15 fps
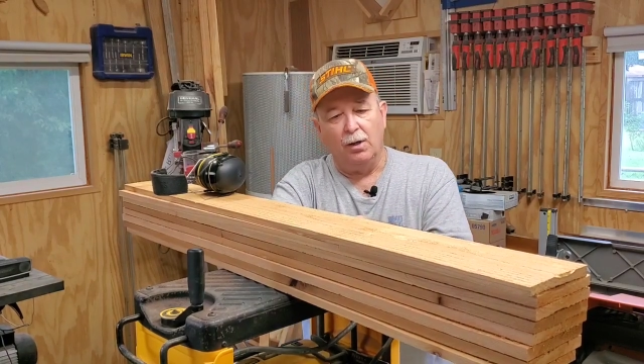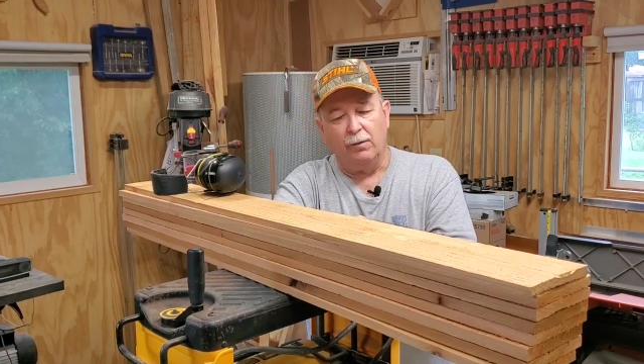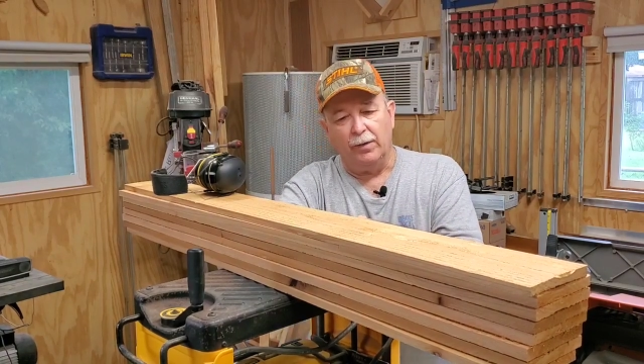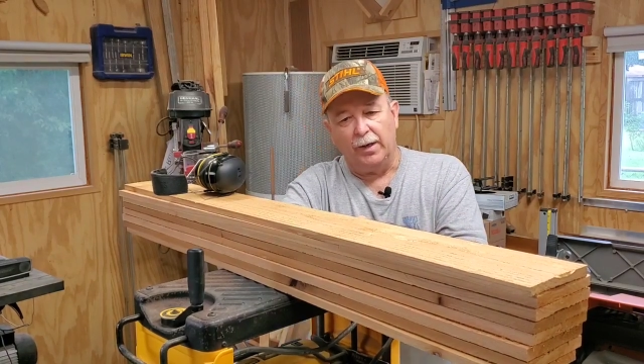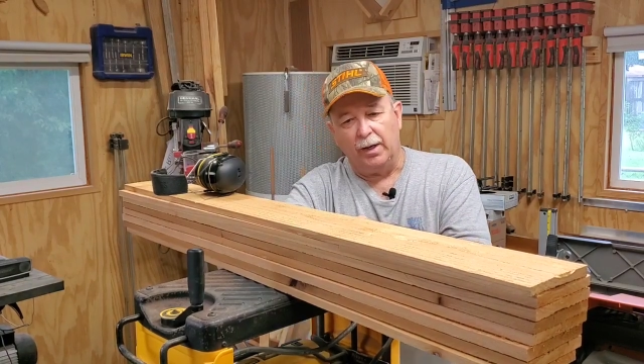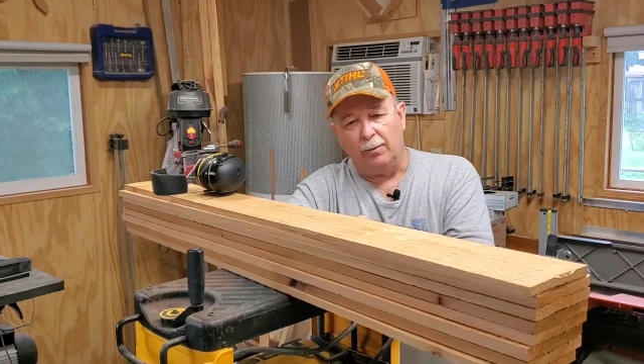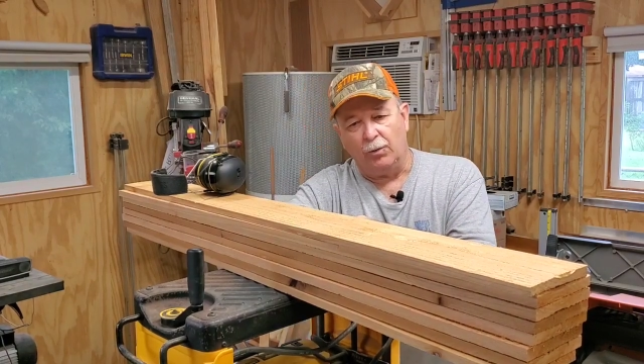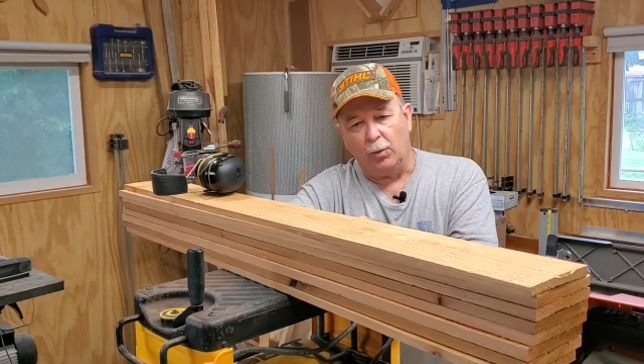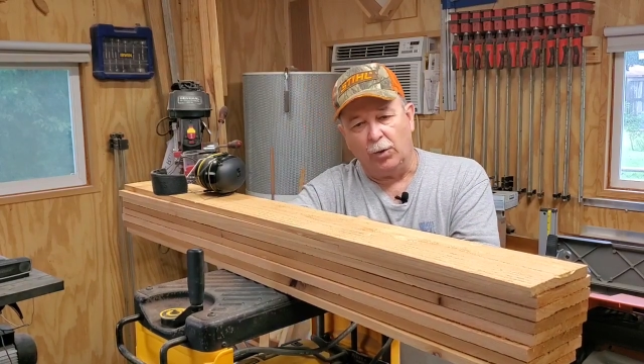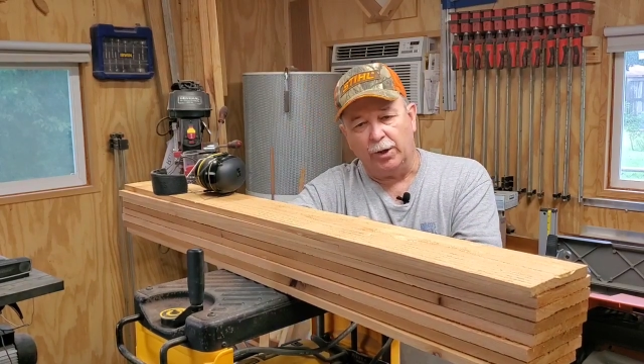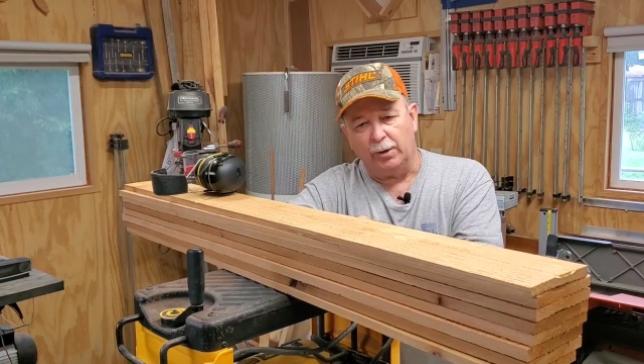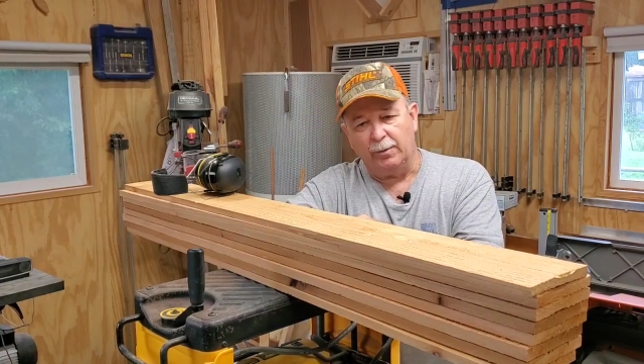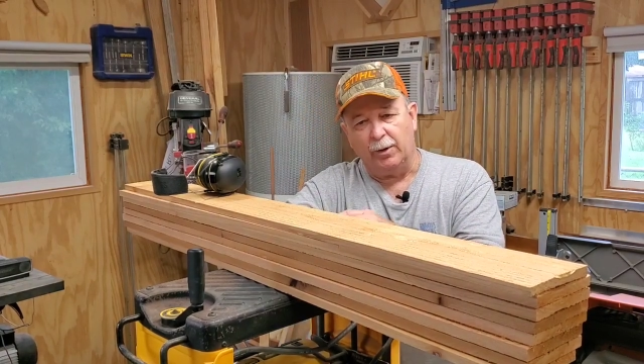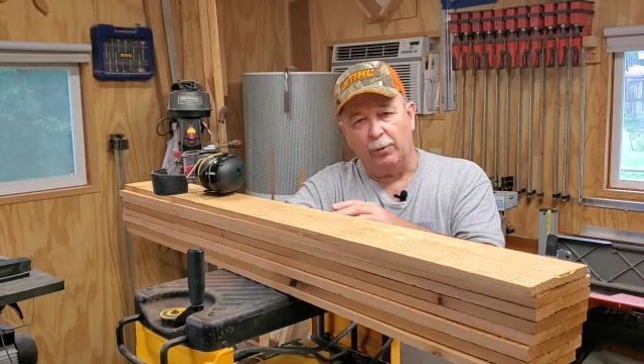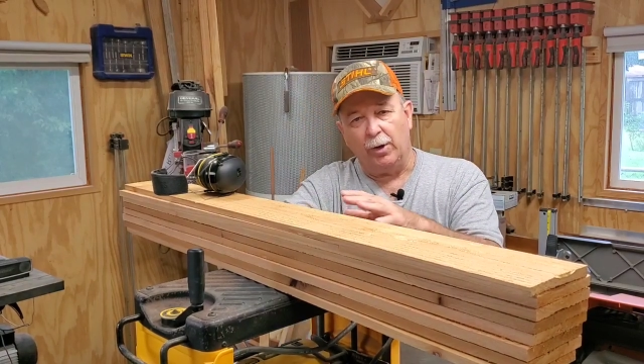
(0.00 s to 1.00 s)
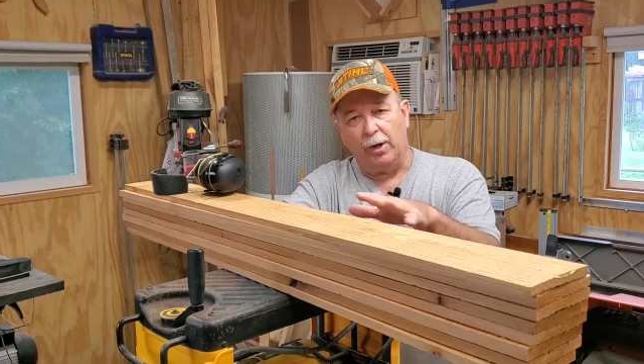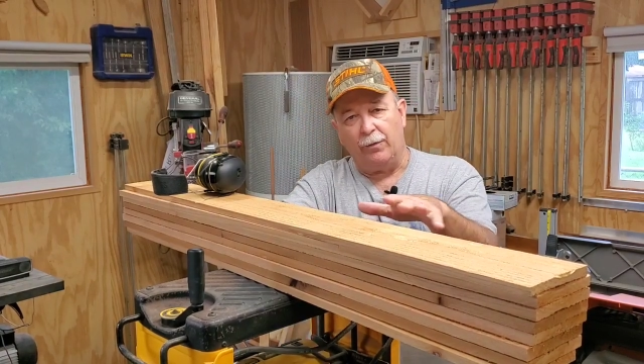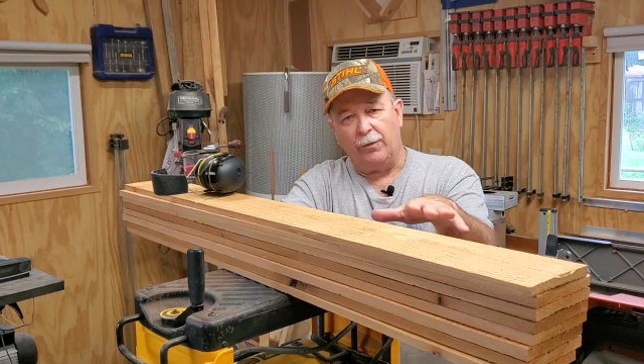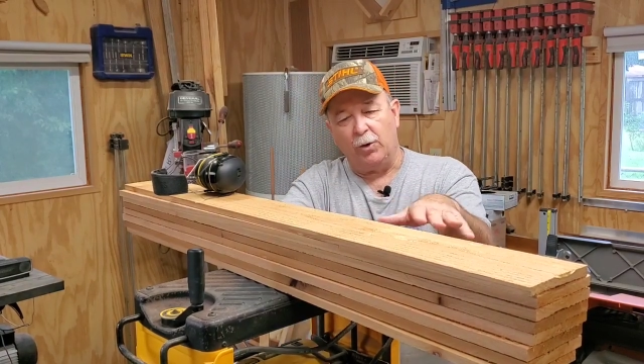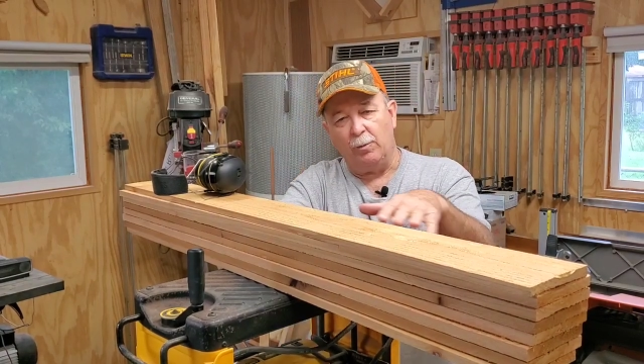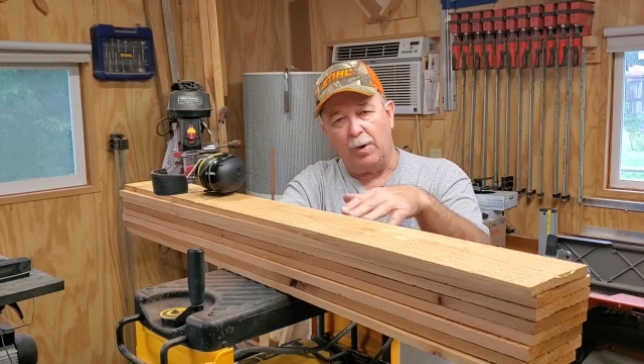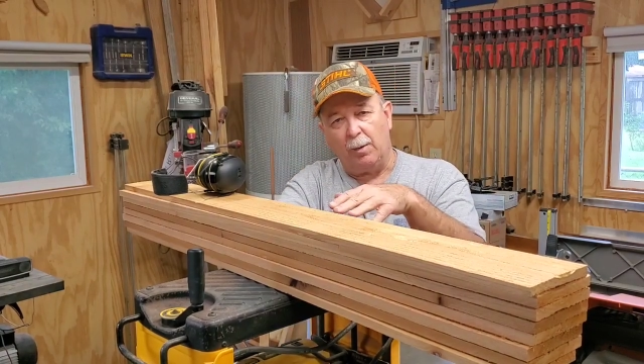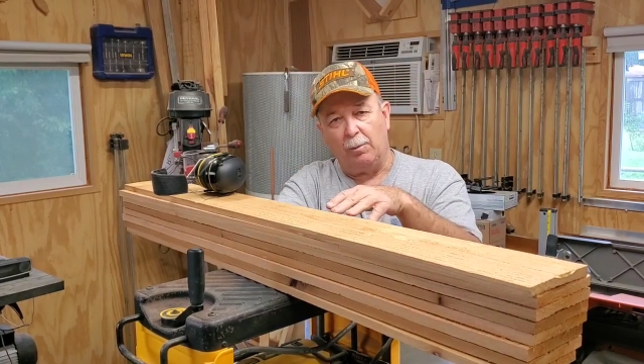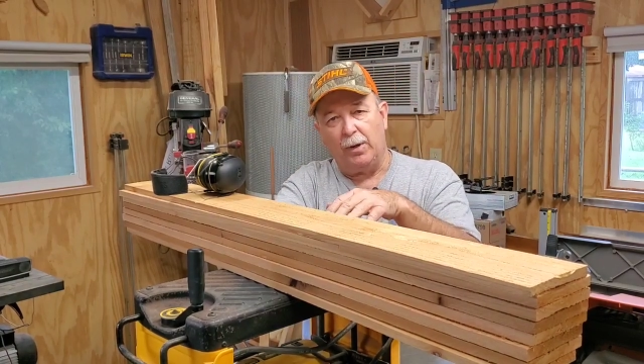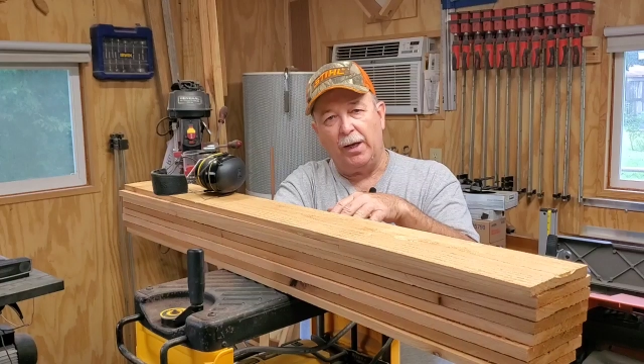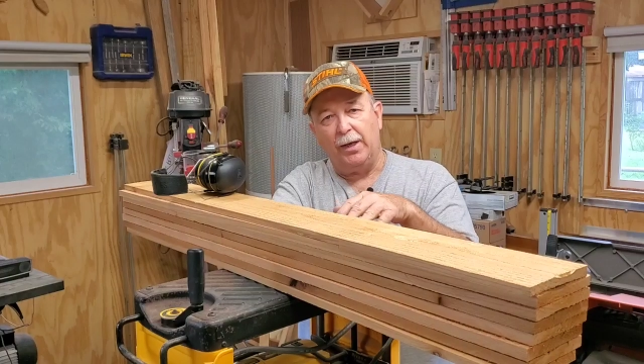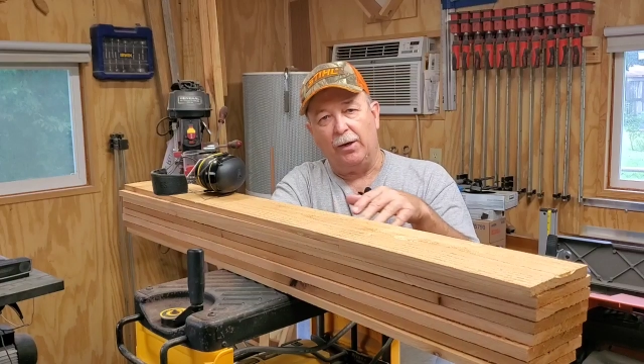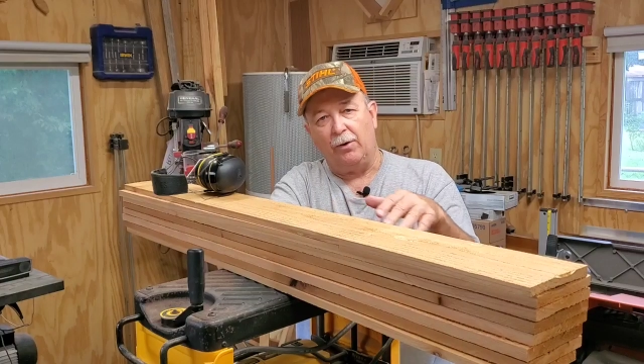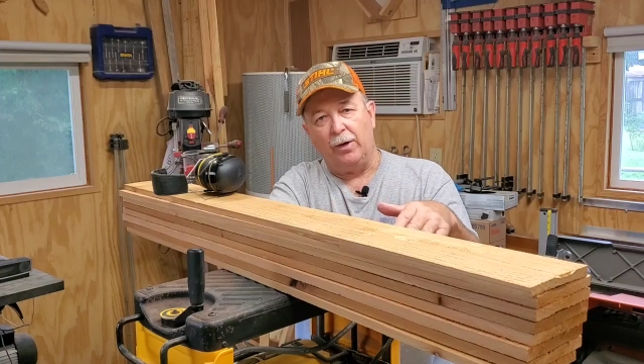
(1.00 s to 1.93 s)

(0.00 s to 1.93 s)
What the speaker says: that I'm going to be running through my planer